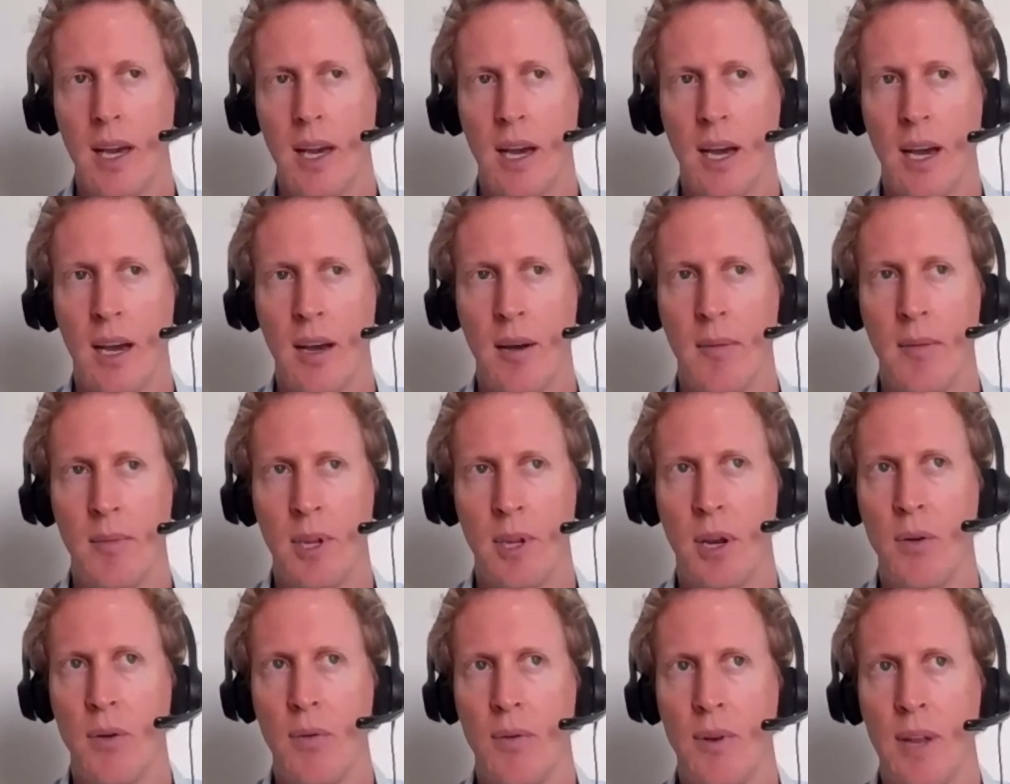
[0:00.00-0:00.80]

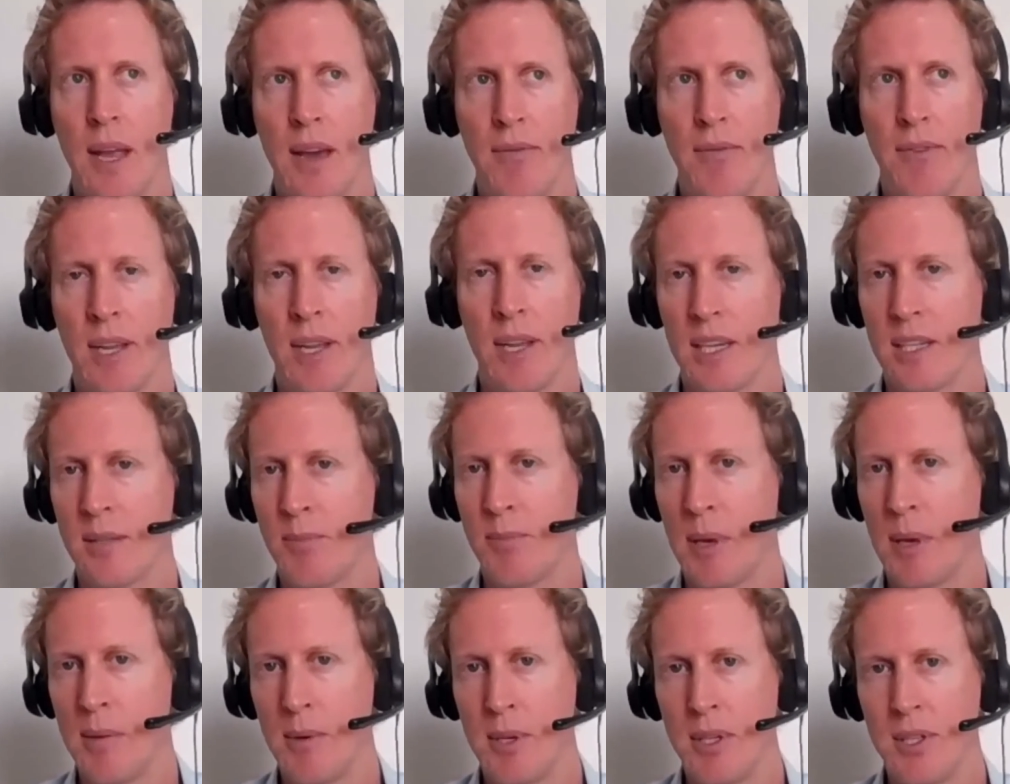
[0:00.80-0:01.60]
You know, Netflix,
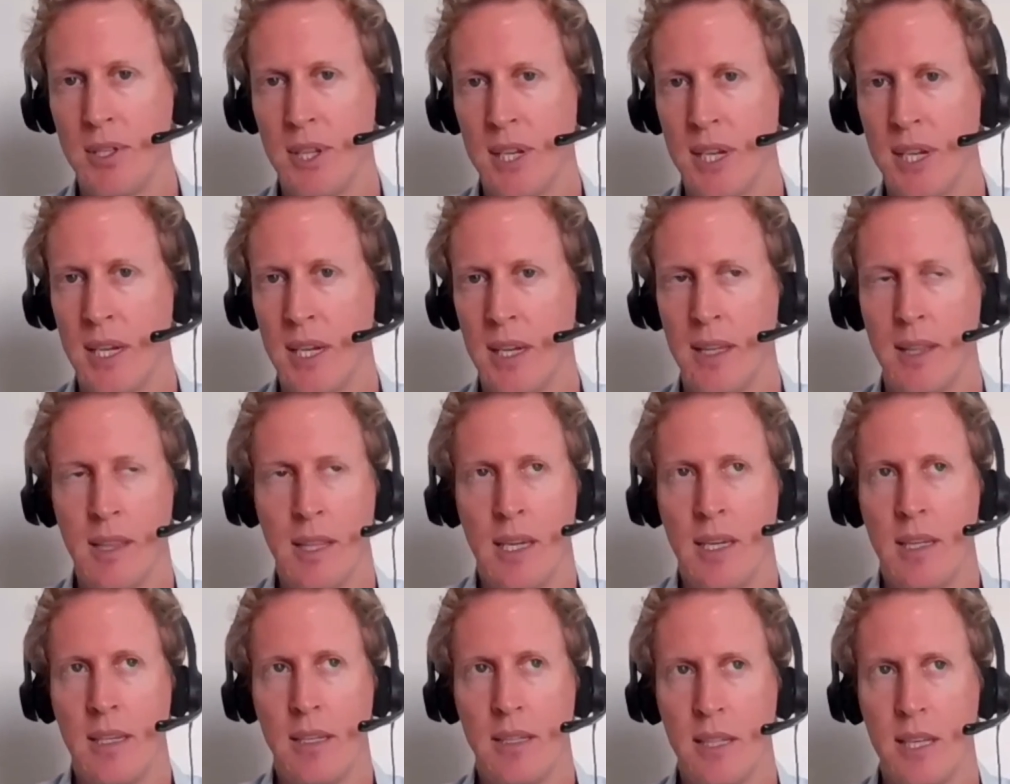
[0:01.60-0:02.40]
BBC,
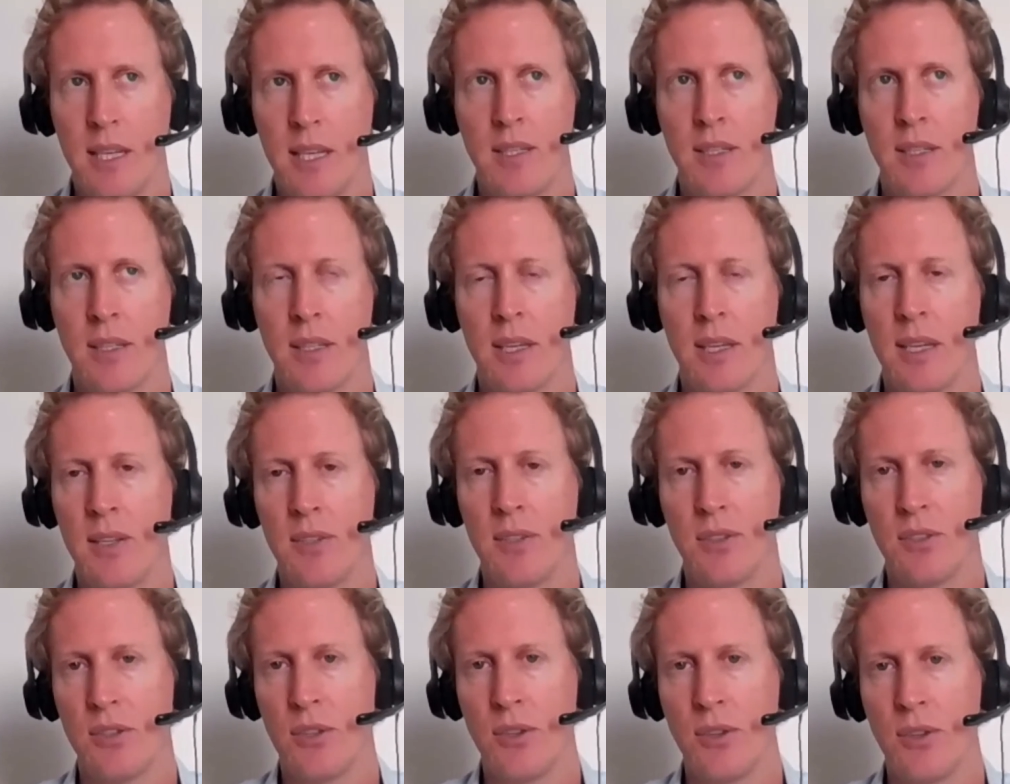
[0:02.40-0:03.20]
these are the
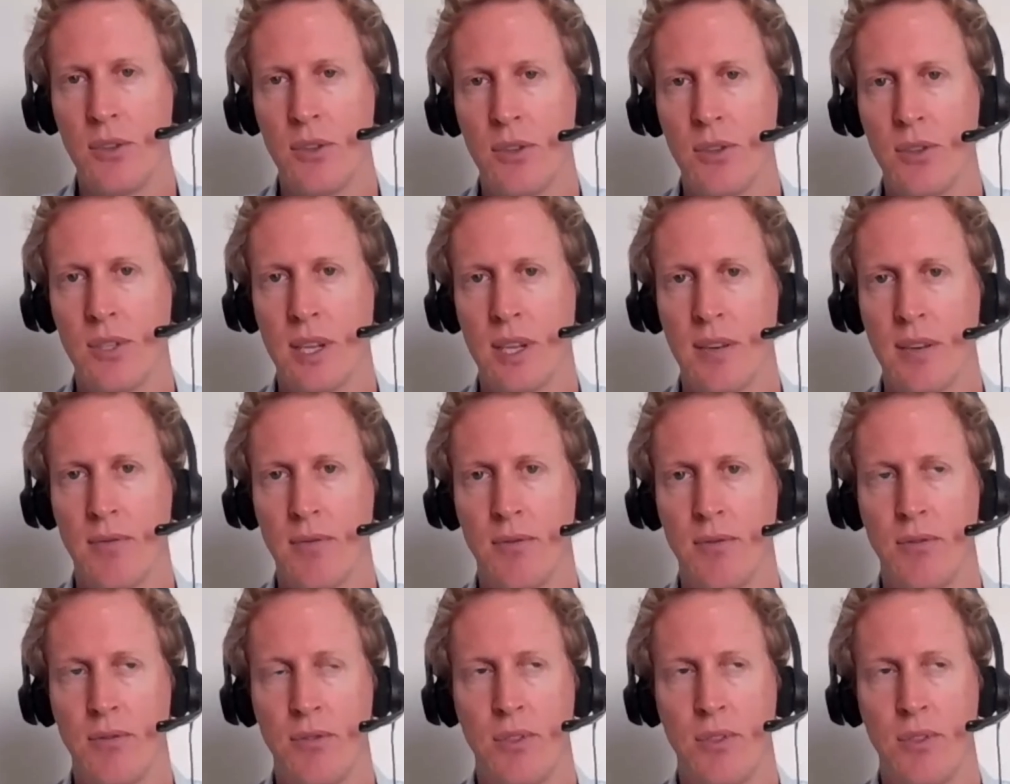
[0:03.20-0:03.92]
institutions that have